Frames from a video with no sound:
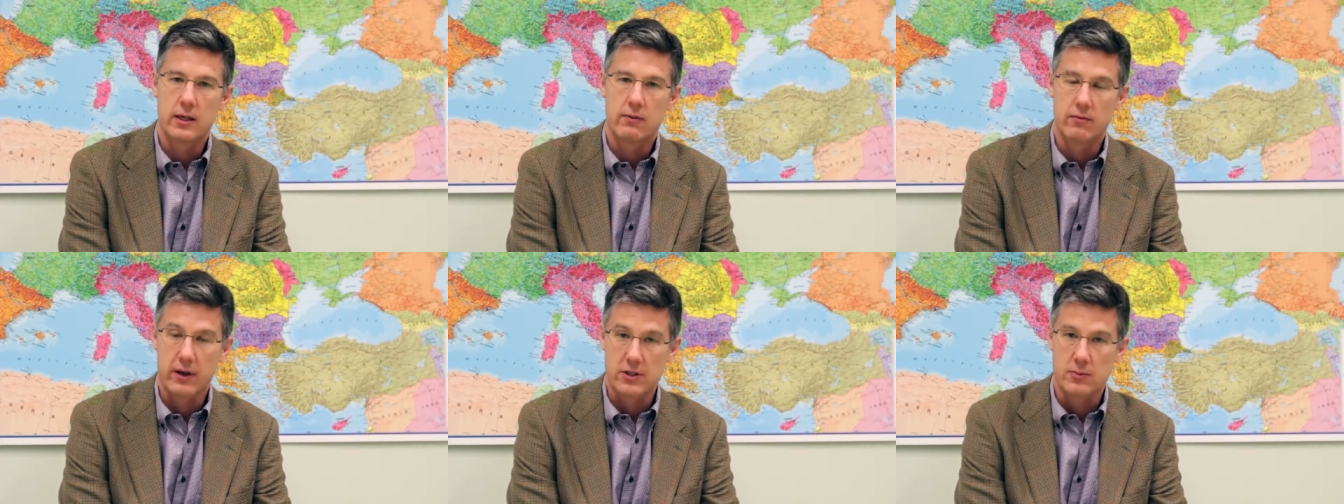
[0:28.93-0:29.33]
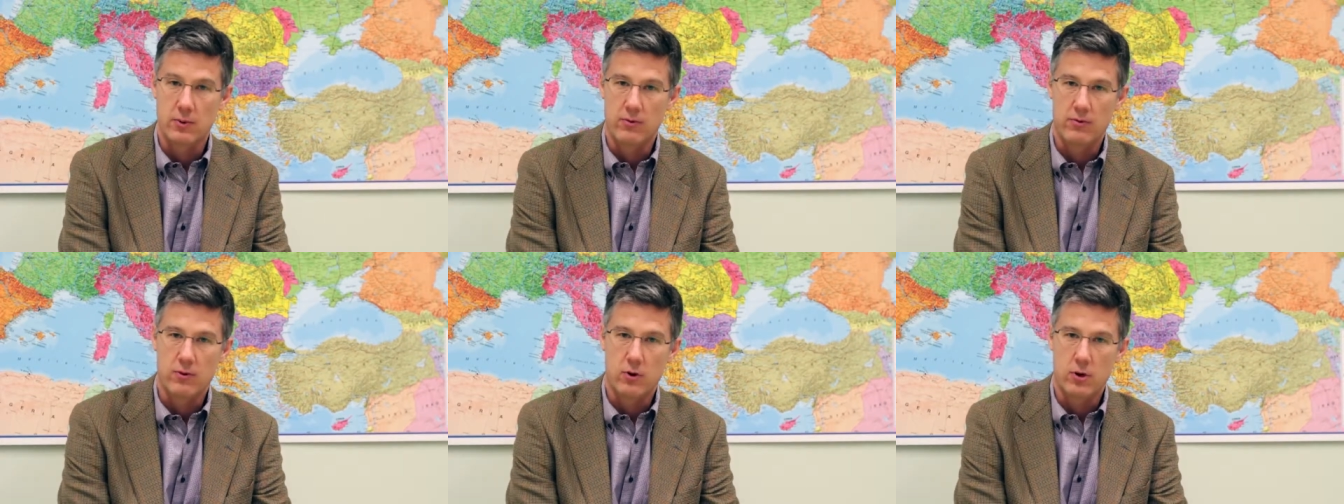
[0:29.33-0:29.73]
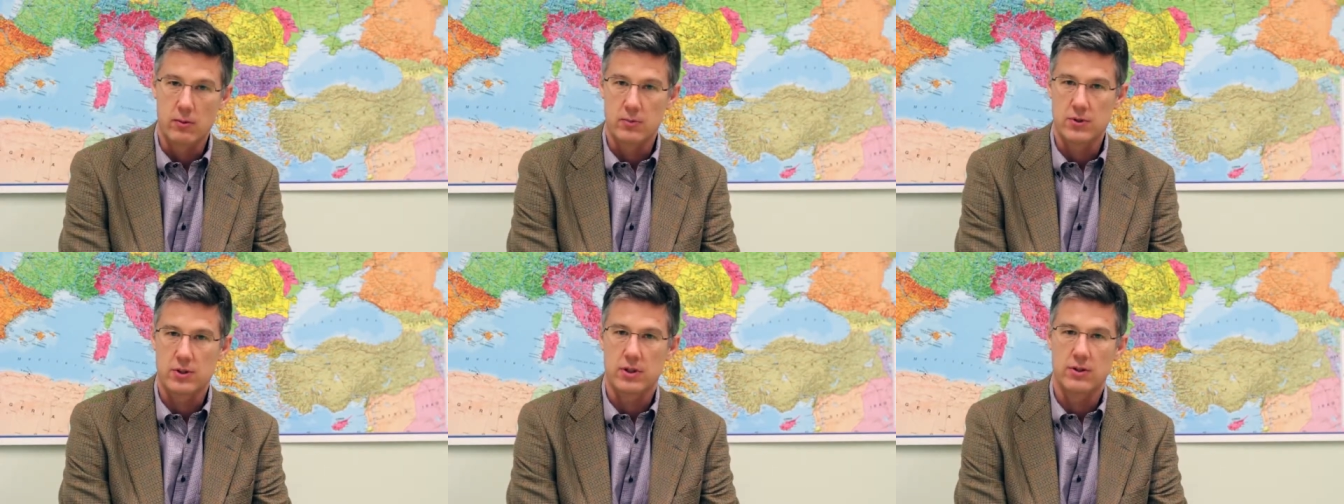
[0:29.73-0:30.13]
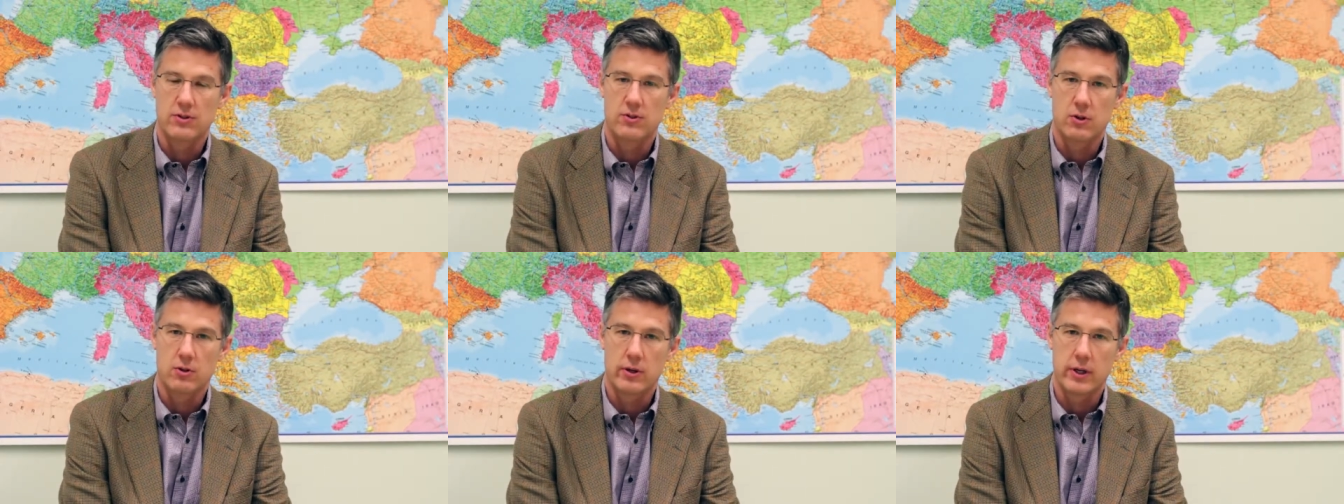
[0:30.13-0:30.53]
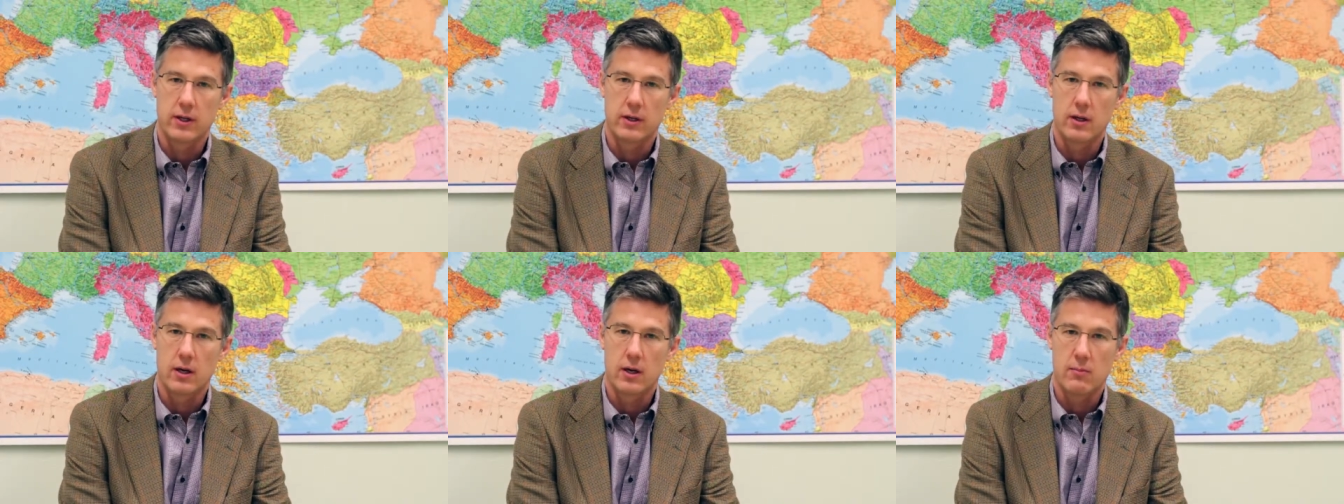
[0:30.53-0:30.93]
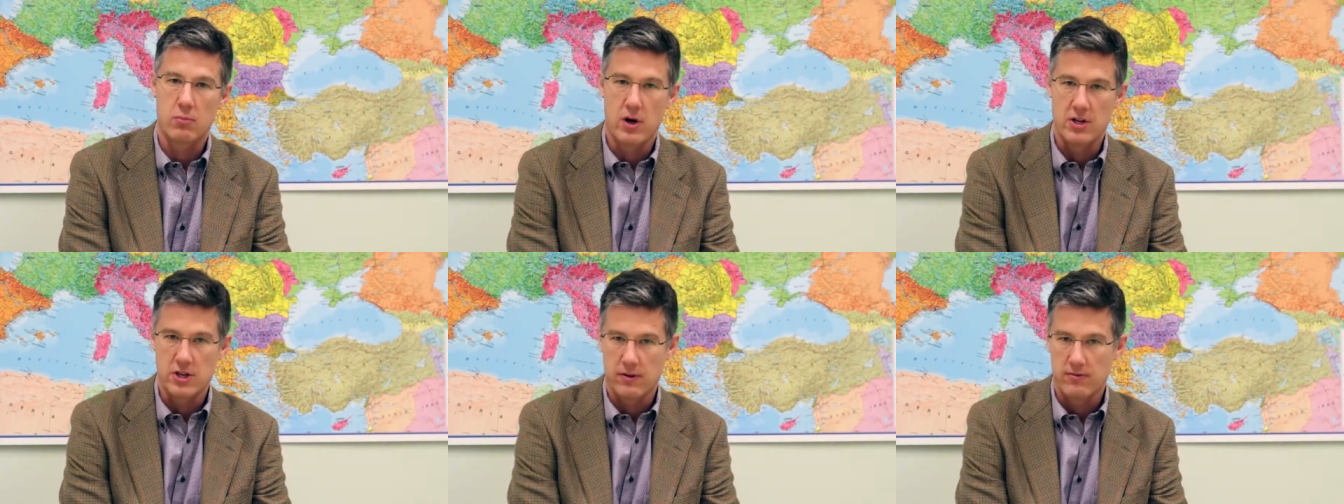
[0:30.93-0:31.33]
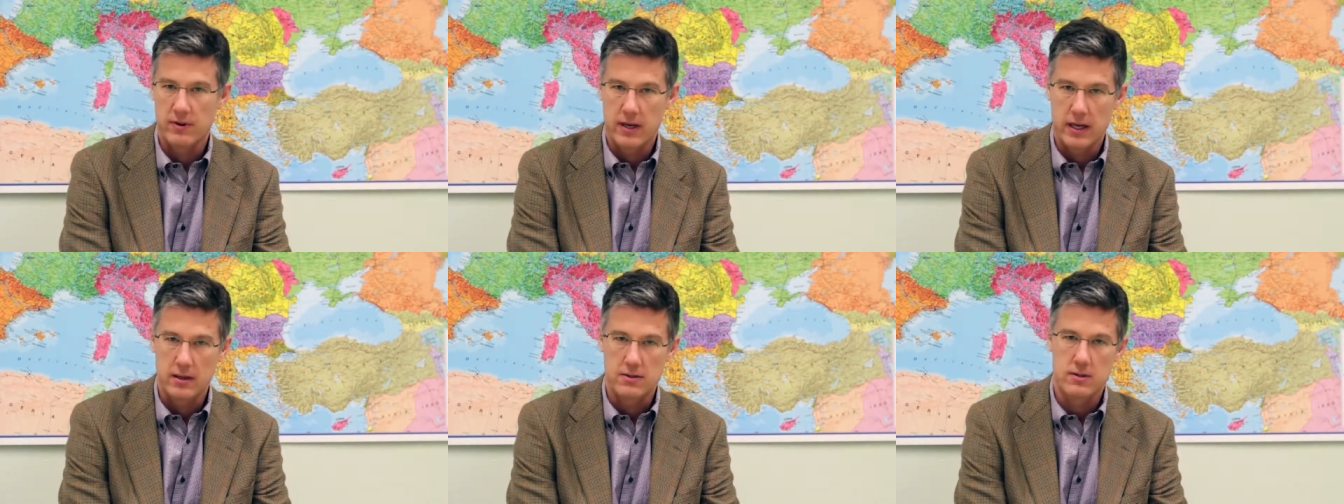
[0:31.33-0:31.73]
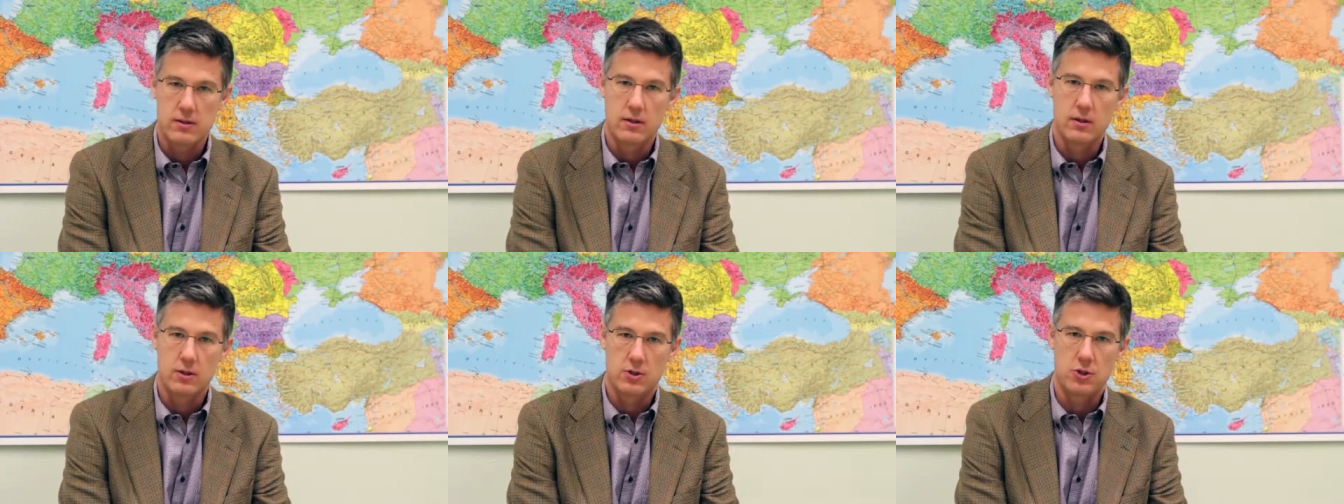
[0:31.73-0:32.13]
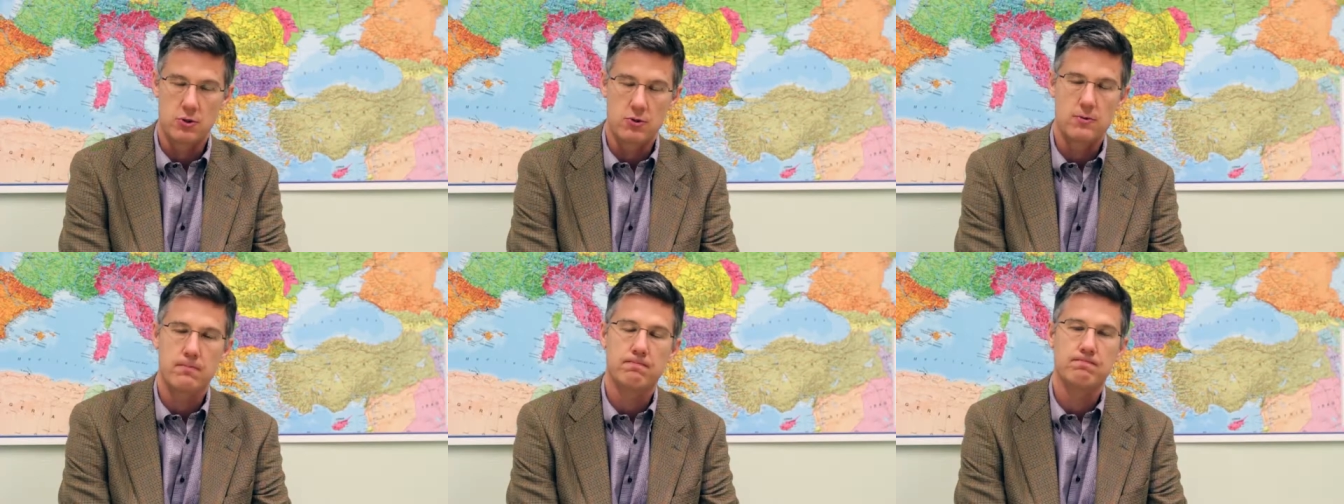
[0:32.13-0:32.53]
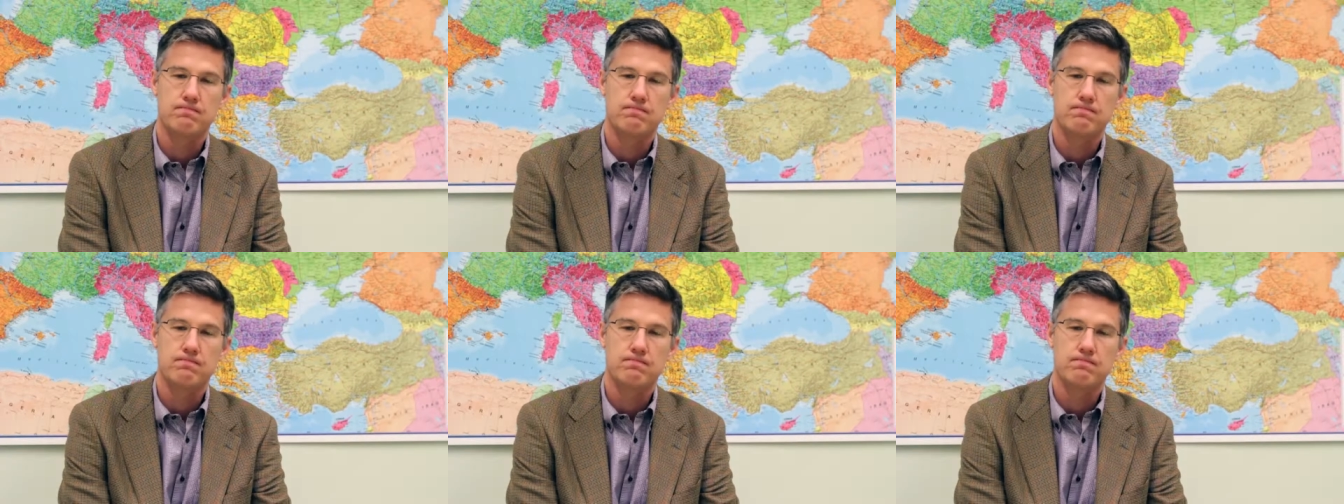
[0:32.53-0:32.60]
investment firms concerning project finance issues.